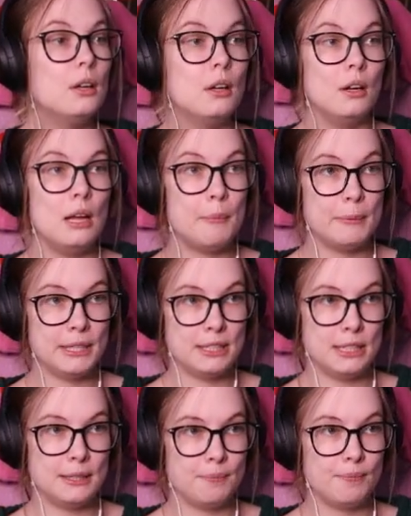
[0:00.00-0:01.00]

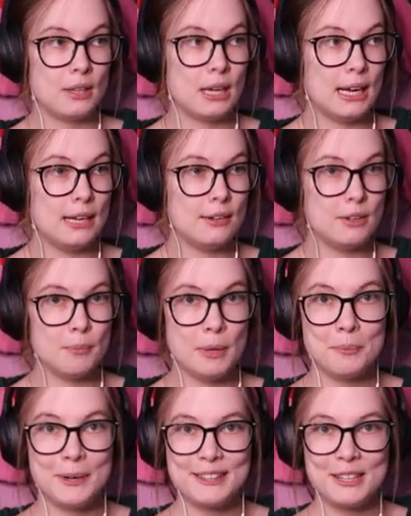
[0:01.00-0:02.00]
Amazing. I
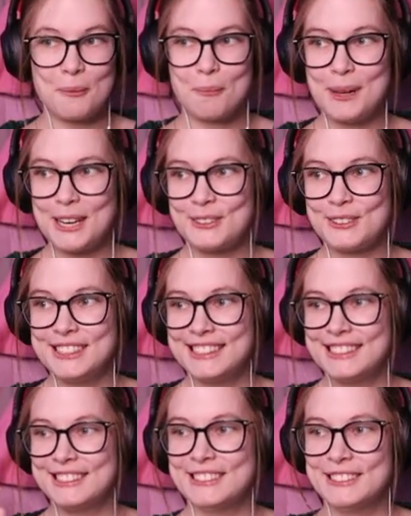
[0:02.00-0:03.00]
remember the big
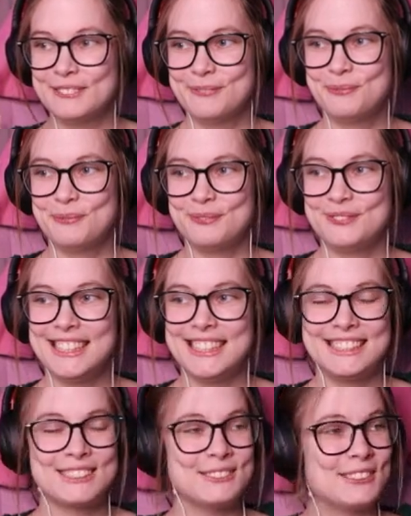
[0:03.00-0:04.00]
crystal.
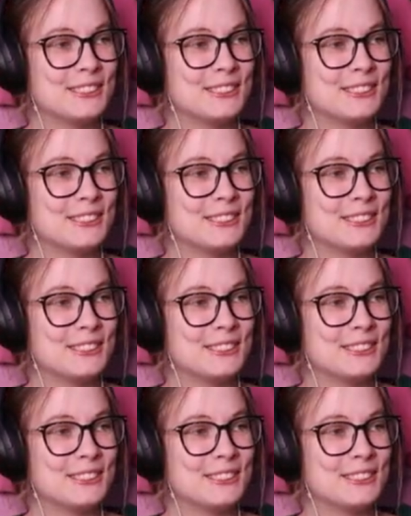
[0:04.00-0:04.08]
That's good.